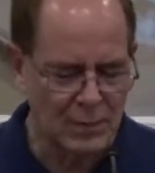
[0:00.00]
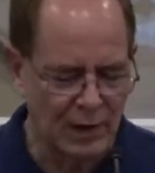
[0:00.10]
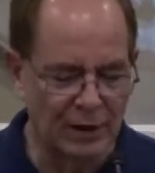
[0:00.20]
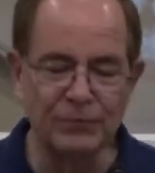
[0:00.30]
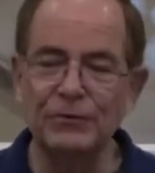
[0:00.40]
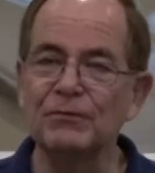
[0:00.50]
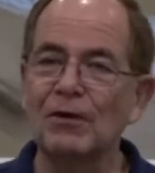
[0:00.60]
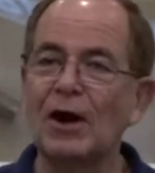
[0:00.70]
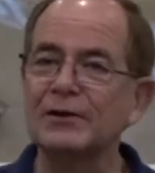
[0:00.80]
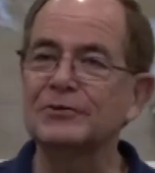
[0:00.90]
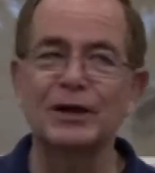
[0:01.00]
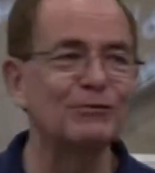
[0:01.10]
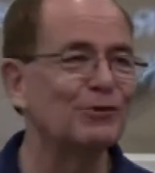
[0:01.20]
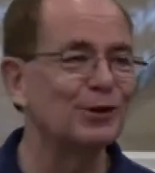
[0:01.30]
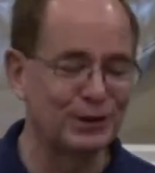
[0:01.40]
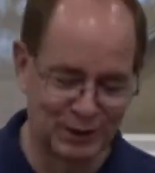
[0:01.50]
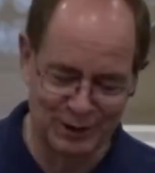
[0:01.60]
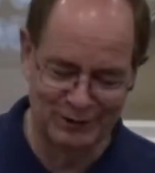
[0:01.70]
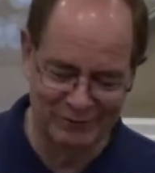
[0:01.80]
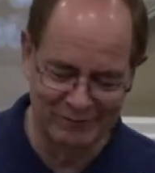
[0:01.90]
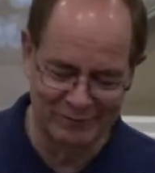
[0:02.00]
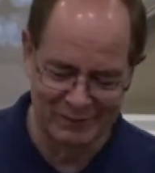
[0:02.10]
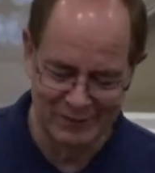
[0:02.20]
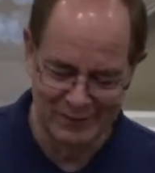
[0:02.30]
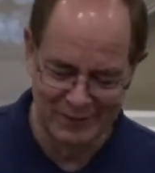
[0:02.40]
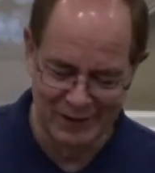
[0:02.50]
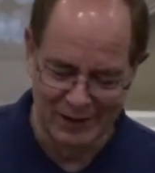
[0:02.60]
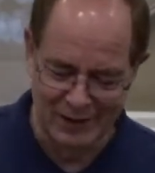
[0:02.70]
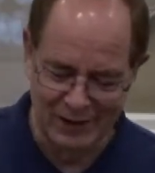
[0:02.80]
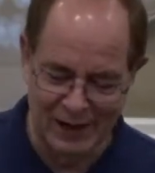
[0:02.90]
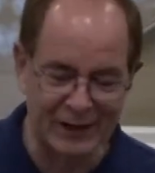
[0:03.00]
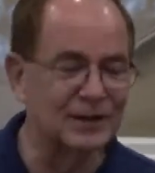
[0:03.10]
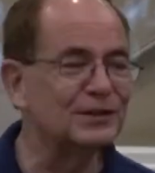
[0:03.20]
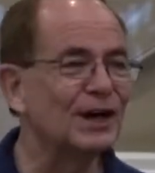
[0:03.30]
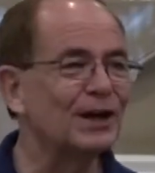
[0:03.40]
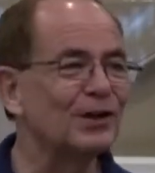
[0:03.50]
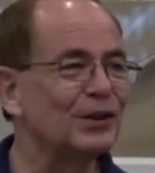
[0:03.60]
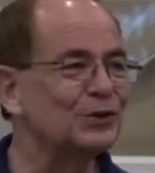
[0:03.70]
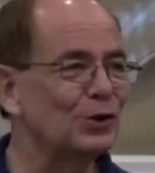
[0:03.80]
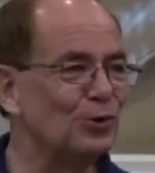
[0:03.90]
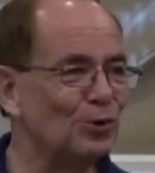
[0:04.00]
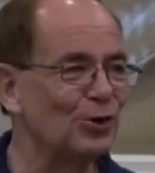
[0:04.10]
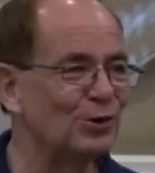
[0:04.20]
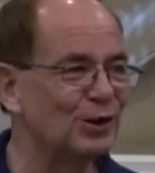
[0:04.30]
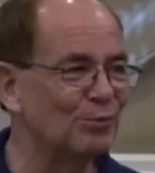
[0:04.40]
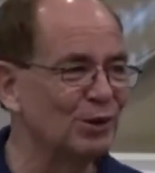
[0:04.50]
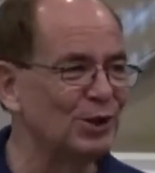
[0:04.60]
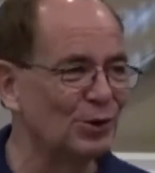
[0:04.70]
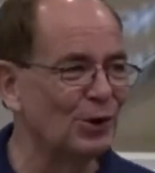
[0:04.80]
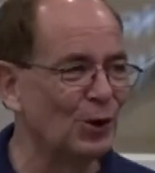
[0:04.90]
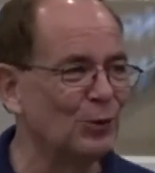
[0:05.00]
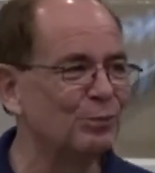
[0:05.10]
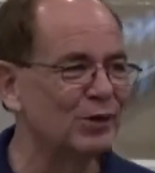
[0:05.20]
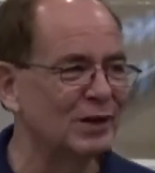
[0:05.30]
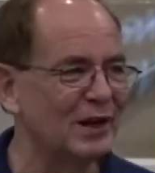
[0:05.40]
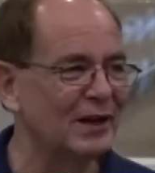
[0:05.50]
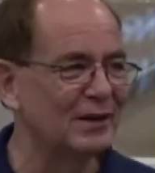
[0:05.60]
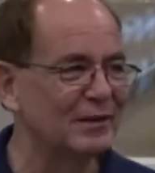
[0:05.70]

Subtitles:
And if you've lost everything, I can tell you that the Lord can be your hope today.